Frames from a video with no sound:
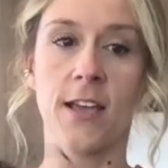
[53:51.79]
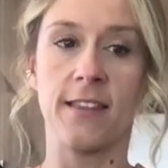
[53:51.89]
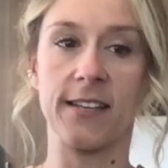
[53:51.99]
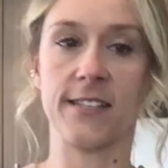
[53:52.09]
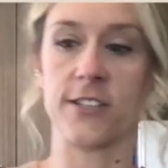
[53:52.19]

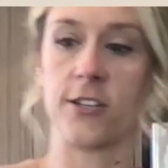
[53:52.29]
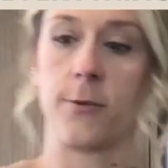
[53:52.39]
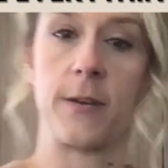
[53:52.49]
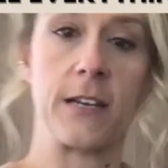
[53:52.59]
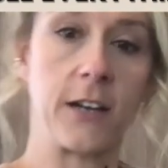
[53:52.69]
This is going to
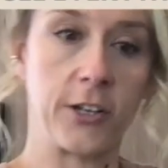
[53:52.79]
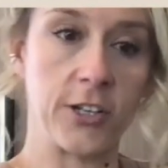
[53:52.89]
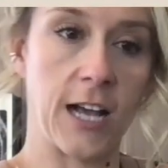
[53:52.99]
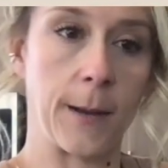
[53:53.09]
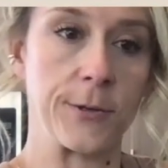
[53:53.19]
be a good
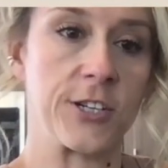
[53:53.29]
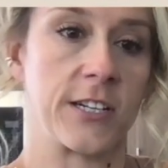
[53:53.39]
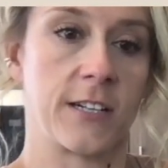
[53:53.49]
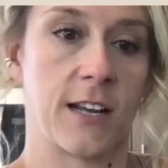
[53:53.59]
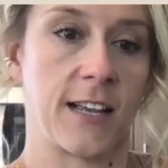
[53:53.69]

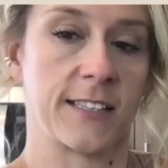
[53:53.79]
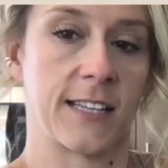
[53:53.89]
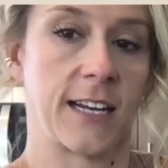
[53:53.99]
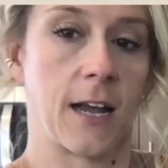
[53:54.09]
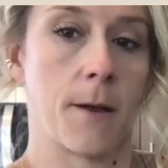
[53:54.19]
option as
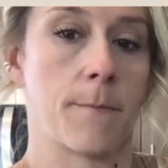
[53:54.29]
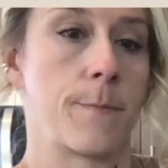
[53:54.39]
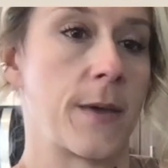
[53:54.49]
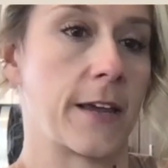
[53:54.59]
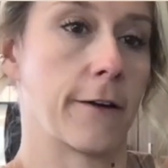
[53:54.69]
like a
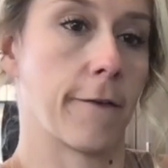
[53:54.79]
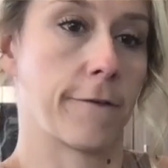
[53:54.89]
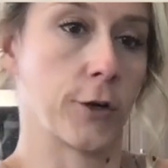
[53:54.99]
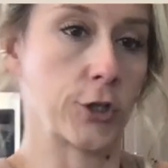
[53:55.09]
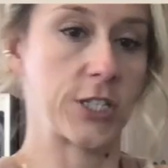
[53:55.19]
big
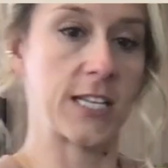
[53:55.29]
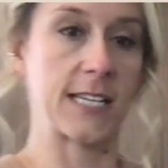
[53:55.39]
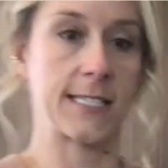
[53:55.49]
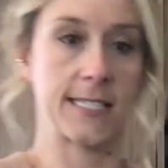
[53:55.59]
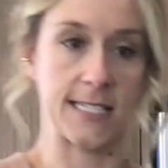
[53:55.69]
first
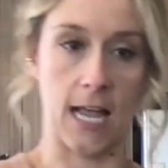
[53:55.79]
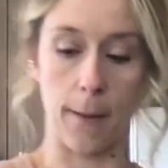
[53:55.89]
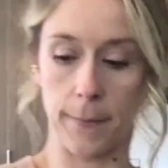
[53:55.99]
step.